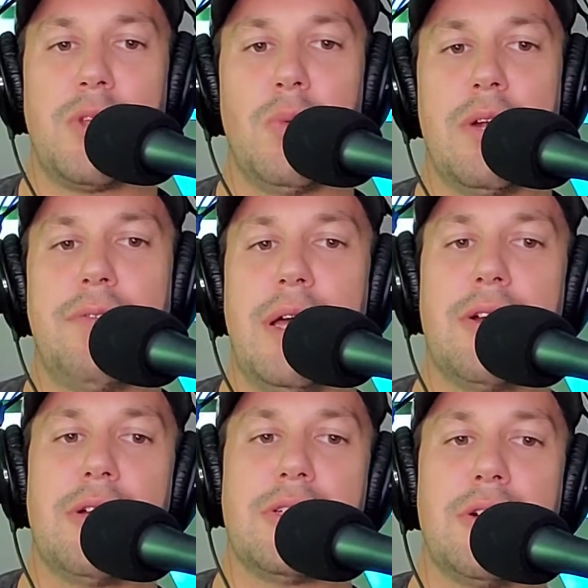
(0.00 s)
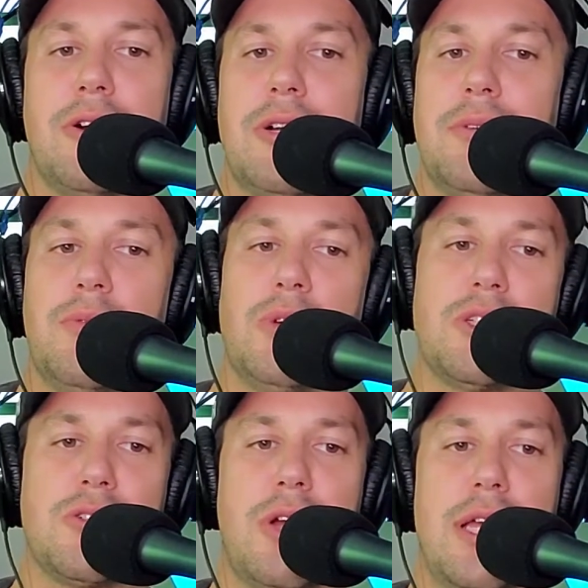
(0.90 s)
When a fighter is hurt with
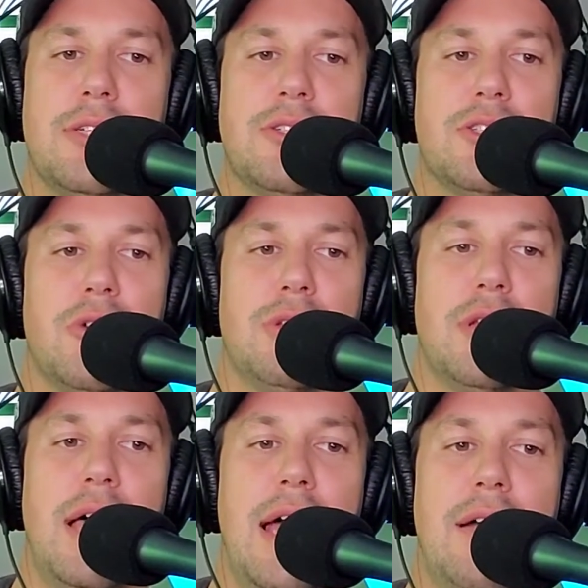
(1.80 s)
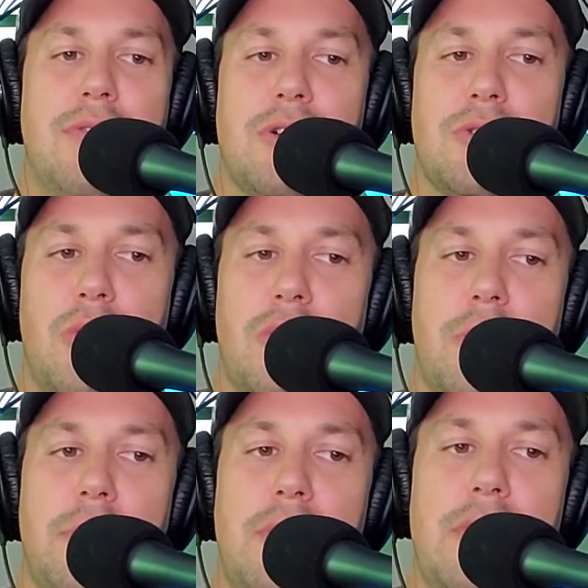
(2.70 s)
strikes, shows a lack of control or
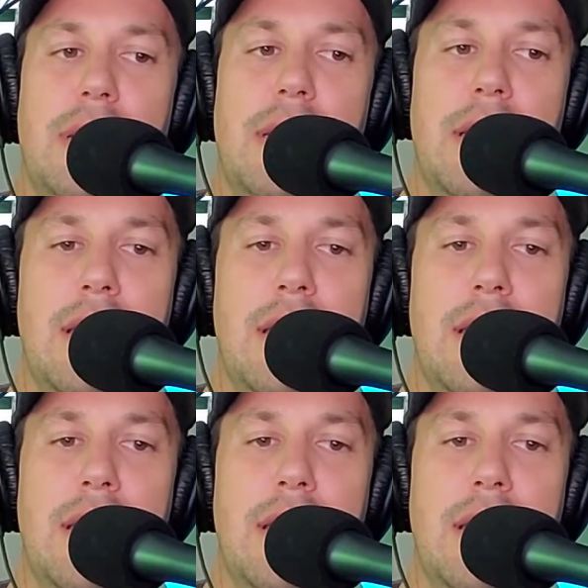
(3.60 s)
ability,